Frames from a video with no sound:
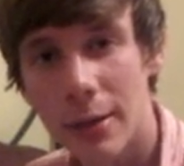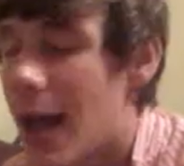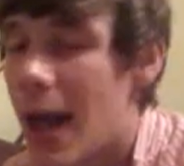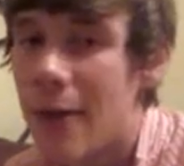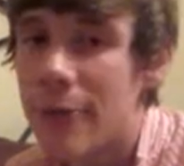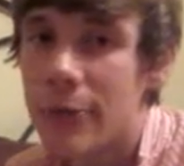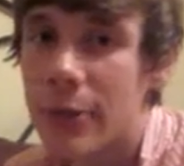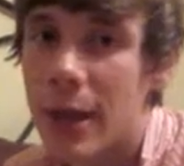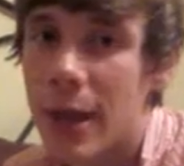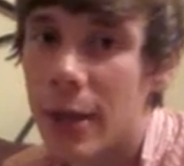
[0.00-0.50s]

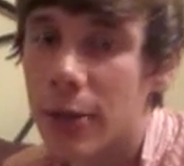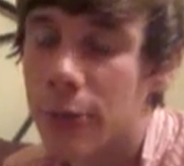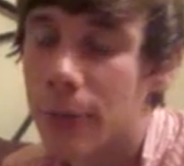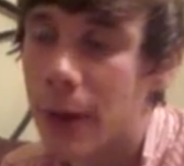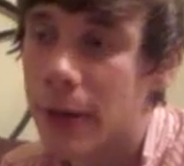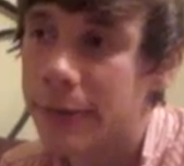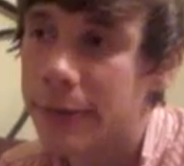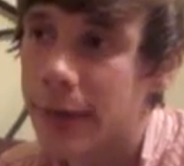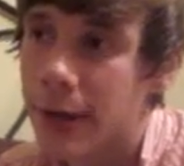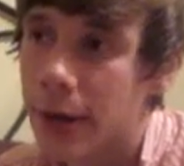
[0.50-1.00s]
After that, I was
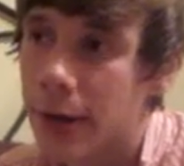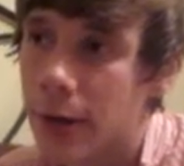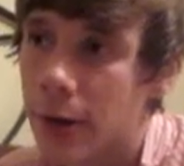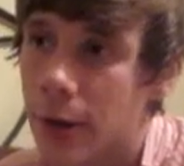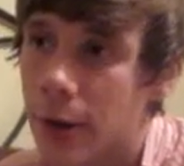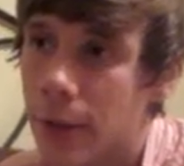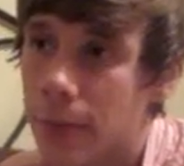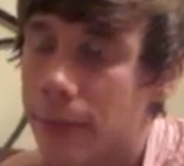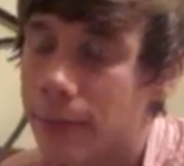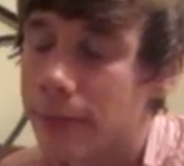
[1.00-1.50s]
about to take her
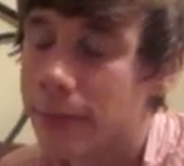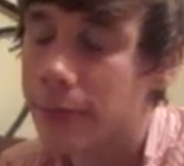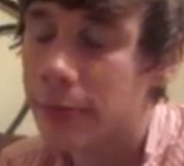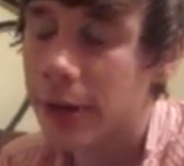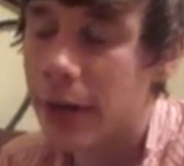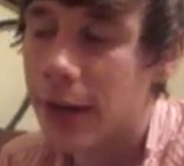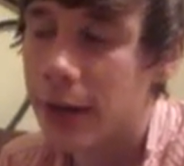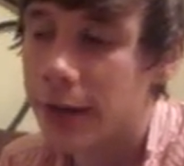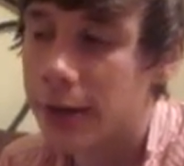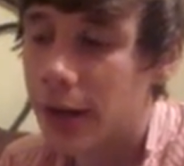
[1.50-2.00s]
home. I was
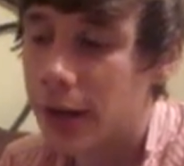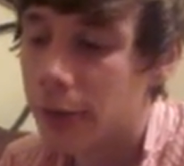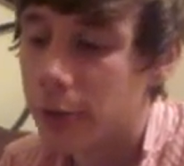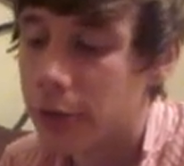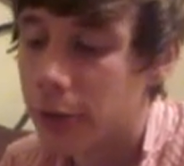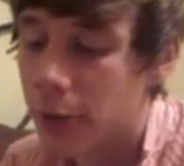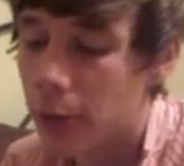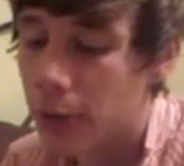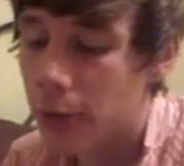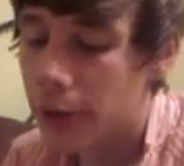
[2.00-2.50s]
kind of done
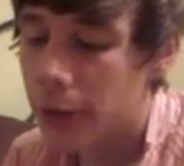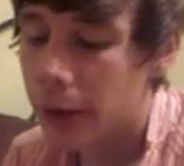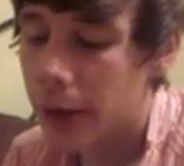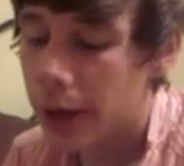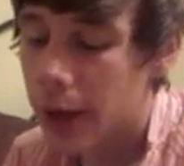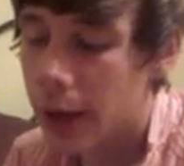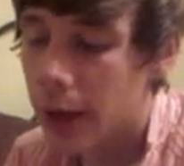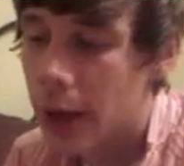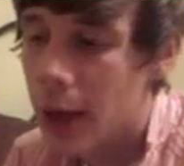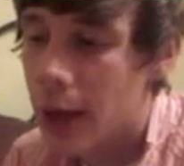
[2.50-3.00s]
with the whole
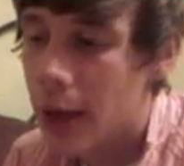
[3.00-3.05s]
thing.